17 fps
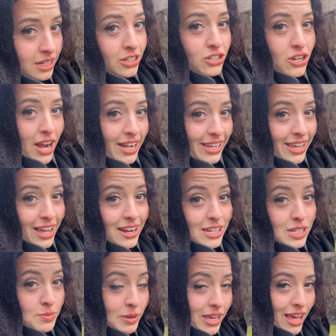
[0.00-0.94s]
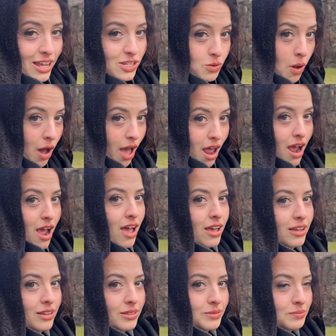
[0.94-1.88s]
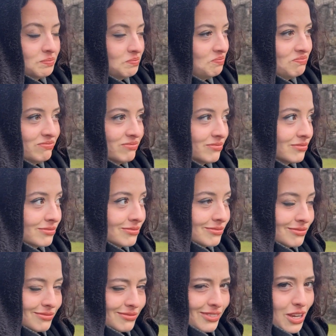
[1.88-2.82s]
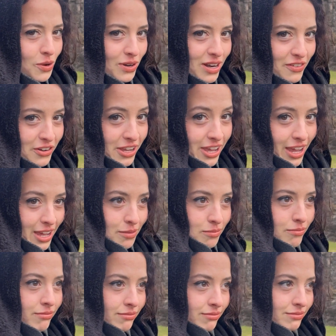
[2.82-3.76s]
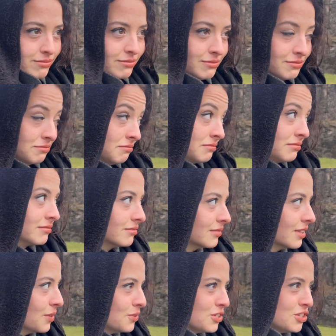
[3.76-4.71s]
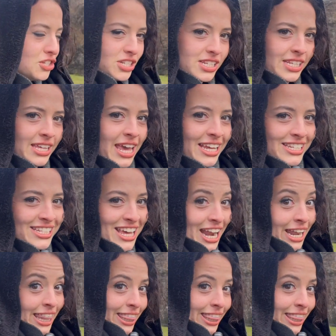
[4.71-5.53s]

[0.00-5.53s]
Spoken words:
trying to get us. But guess what? No one ever came. It was a just in case kind of